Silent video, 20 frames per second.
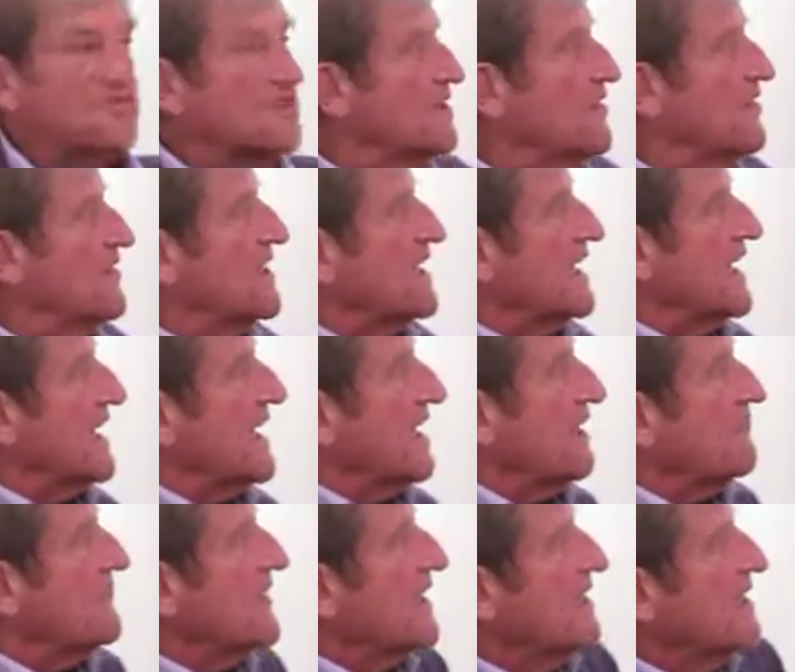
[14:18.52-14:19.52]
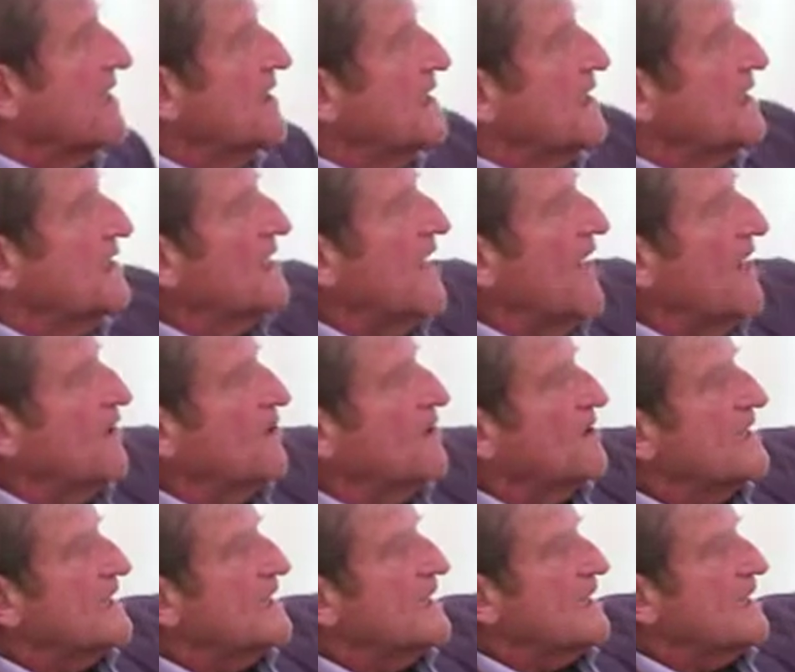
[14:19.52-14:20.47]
in the air. Now,